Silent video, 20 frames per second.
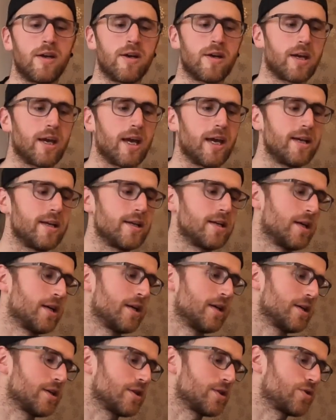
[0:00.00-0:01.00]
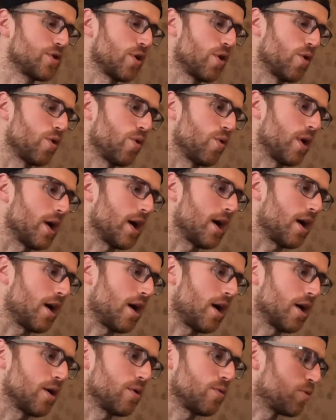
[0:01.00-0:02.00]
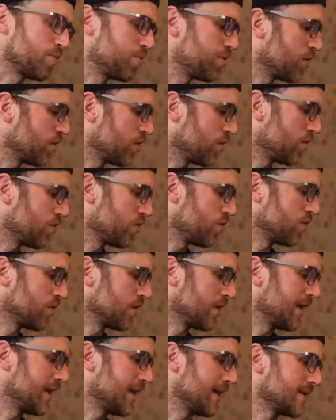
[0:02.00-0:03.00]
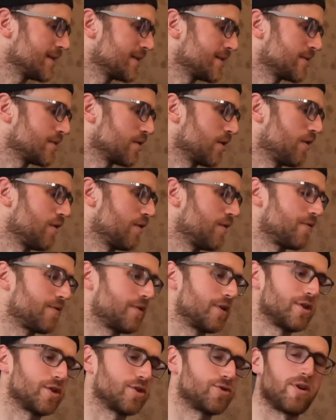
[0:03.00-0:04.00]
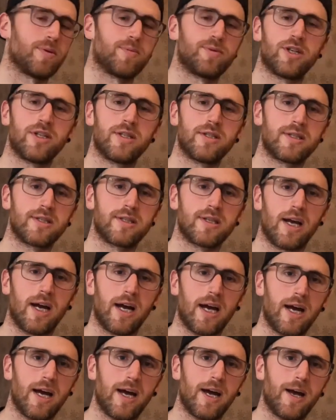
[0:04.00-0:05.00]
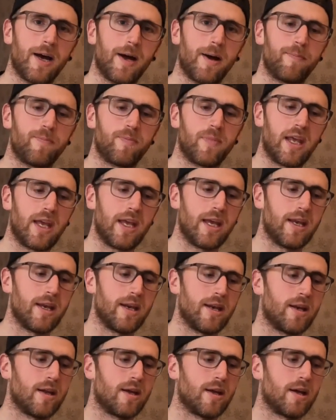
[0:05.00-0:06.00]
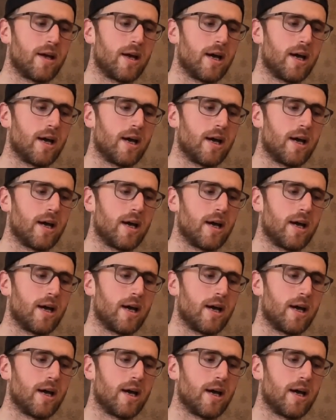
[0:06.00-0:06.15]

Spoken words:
Okay, so I will put all the links of the descriptions in